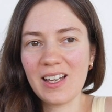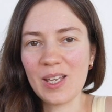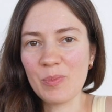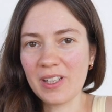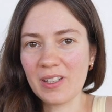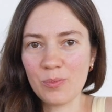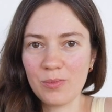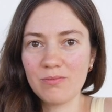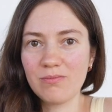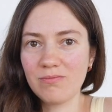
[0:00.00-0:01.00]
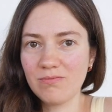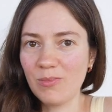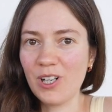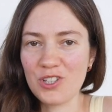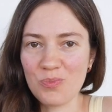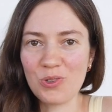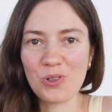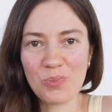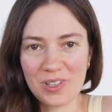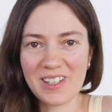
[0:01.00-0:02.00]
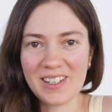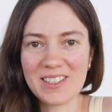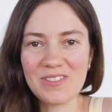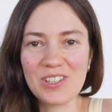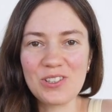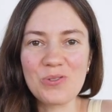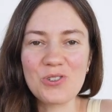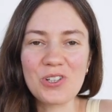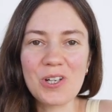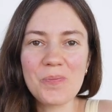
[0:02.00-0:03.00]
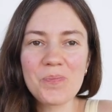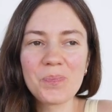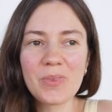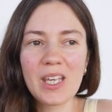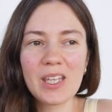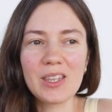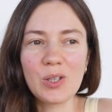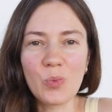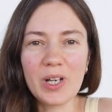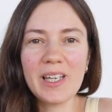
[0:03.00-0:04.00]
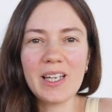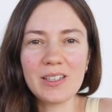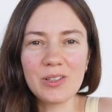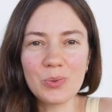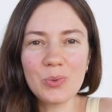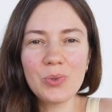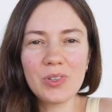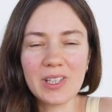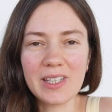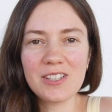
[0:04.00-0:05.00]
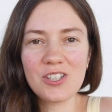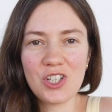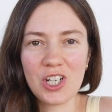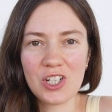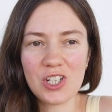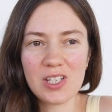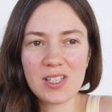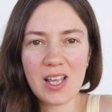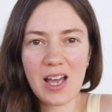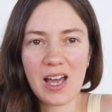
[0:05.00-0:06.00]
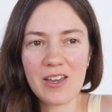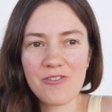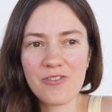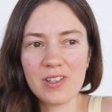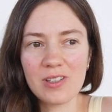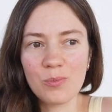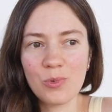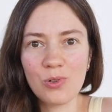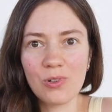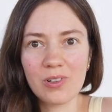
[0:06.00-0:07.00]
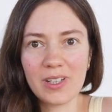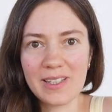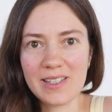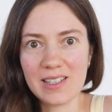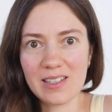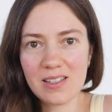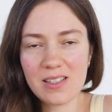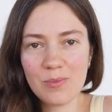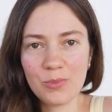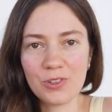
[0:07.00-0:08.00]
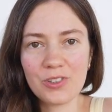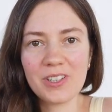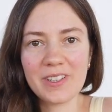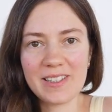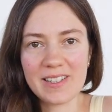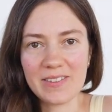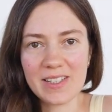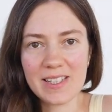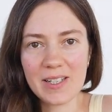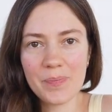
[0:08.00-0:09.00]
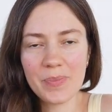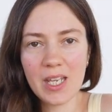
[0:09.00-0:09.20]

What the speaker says: I become much more productive than usually, the way I do things changes. I feel more ideas, more creativity,